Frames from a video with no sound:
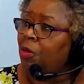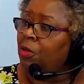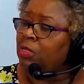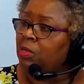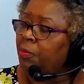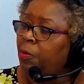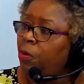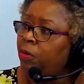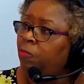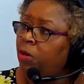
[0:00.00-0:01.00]
in
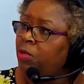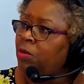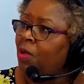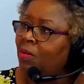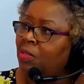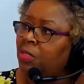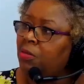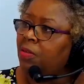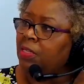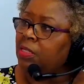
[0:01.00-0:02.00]
support of what you all
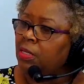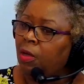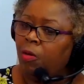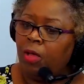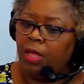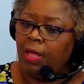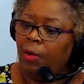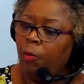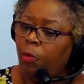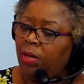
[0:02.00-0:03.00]
do. And so
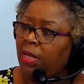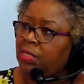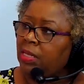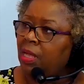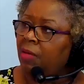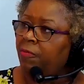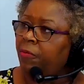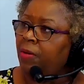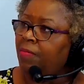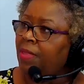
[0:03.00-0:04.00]
what has come
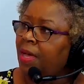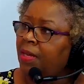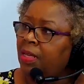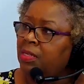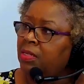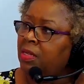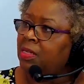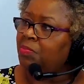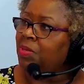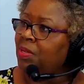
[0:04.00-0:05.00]
from that has
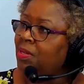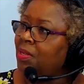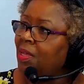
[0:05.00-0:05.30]
just been